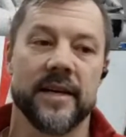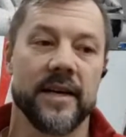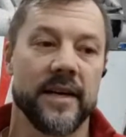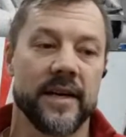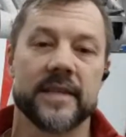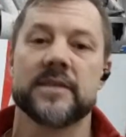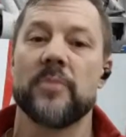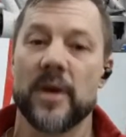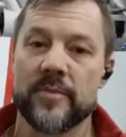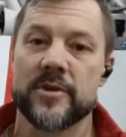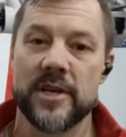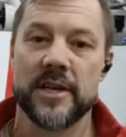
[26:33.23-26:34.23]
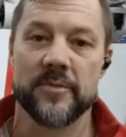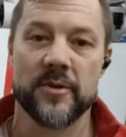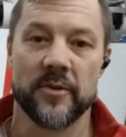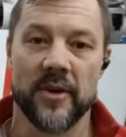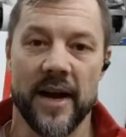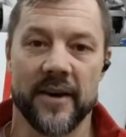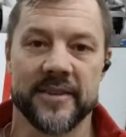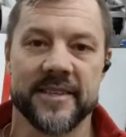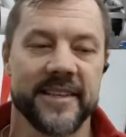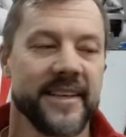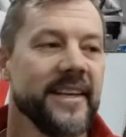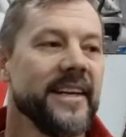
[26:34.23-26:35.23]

a big machine to move around.